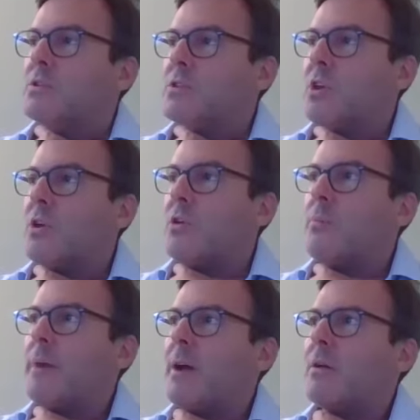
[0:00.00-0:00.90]
So
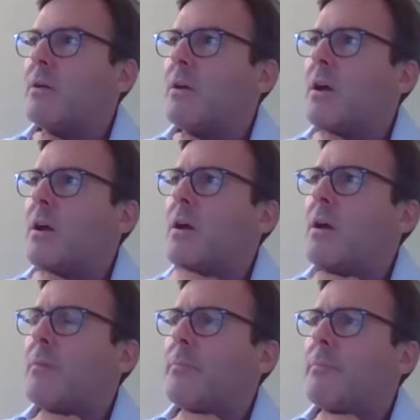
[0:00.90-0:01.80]
about
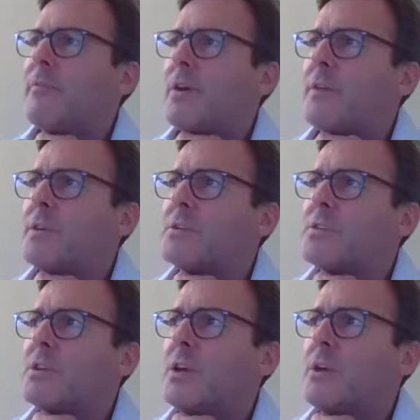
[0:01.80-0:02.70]
5 years
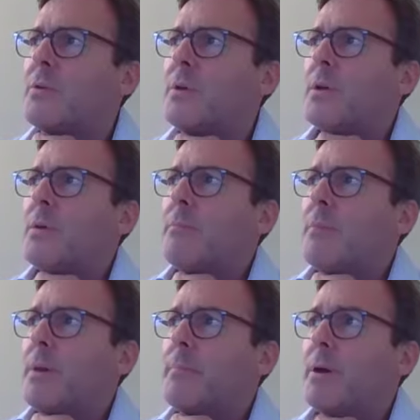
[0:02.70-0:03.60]
ago,
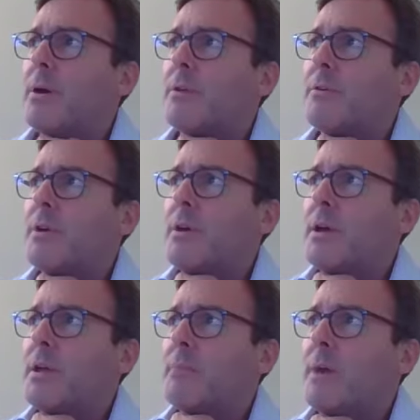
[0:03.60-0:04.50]
my partner and
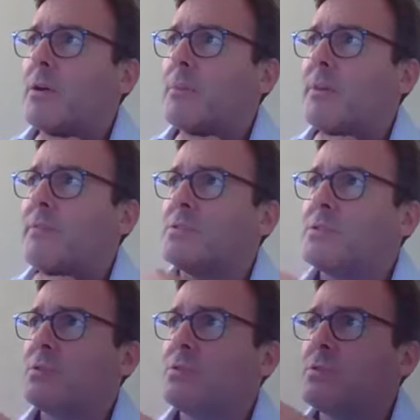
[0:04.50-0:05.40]
I, Malcolm Evans,
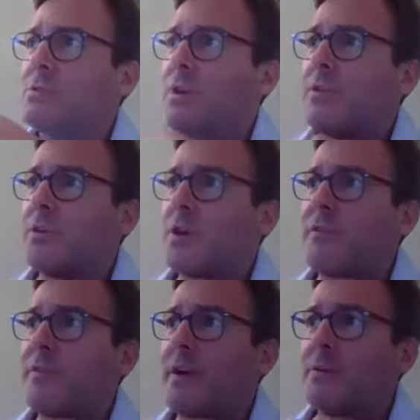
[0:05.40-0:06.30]
who's the
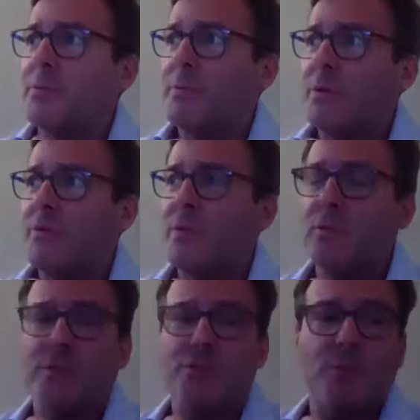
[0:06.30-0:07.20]
co-founder with me on
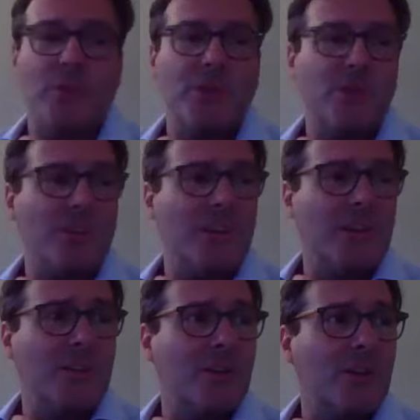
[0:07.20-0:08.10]
VoltVision, we
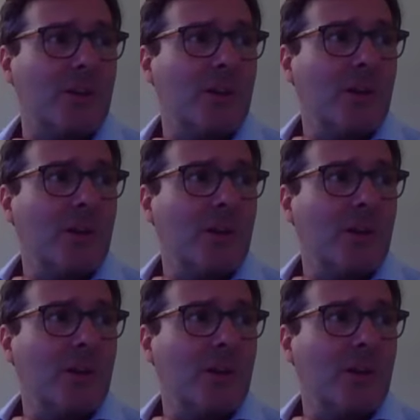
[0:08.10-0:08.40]
decided that